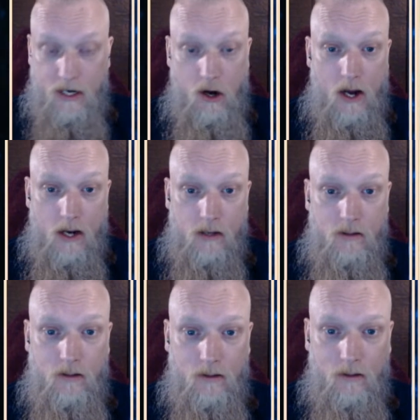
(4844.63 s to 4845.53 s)
in
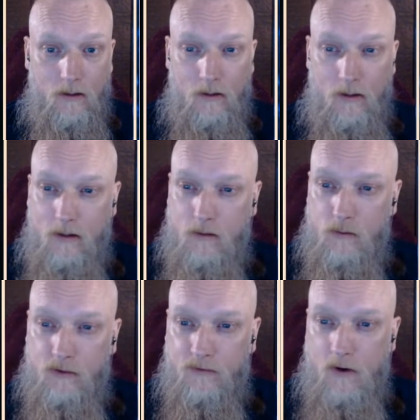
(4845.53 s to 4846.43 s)
Ireland, there
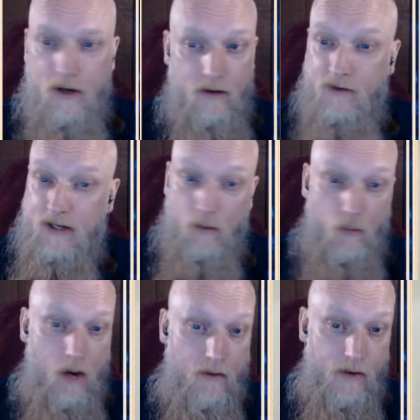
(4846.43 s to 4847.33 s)
was a find, and I
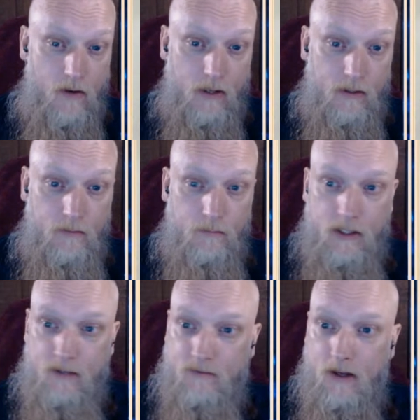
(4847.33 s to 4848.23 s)
forget where in Ireland,
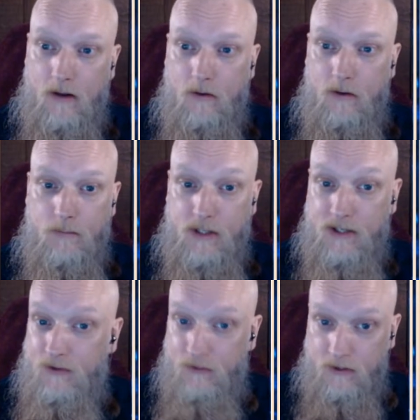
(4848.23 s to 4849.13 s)
but they found. But
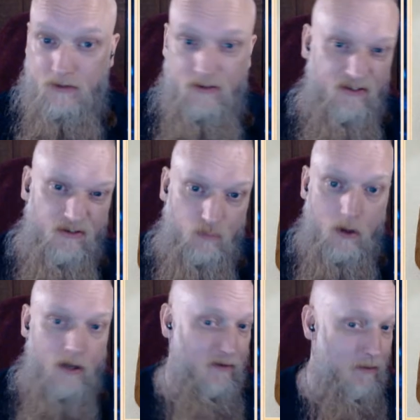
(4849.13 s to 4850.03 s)
this is just
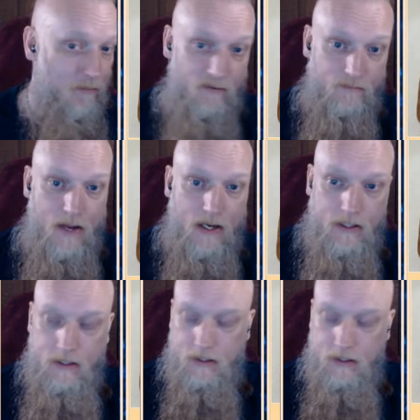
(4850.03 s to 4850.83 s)
one example of many.